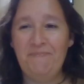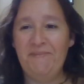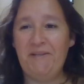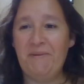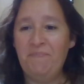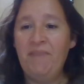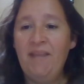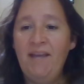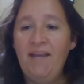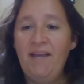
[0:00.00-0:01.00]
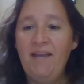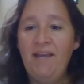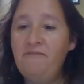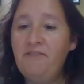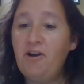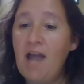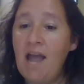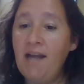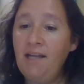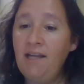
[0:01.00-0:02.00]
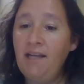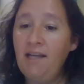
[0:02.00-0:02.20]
So if there are any other